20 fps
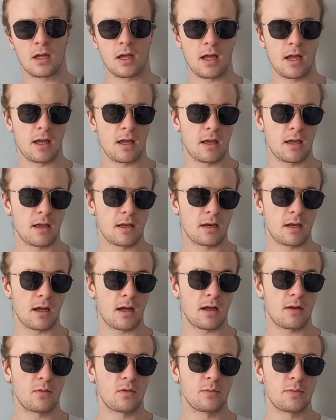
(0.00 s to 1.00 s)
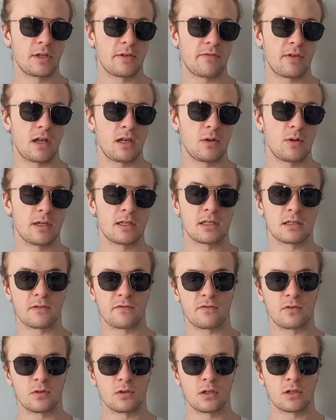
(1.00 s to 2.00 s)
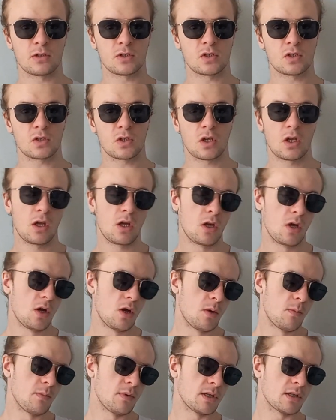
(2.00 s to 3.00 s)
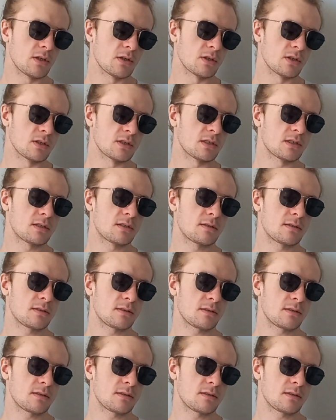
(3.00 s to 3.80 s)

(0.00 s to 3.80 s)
And I will be evaluating the full dose because